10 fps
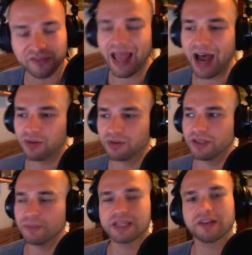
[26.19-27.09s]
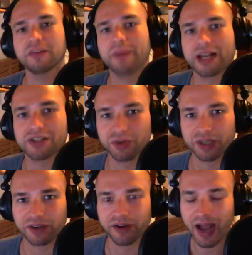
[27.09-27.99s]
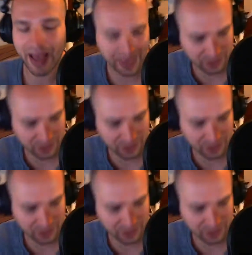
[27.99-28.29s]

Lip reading: Now, let me tell you the backstory here. I had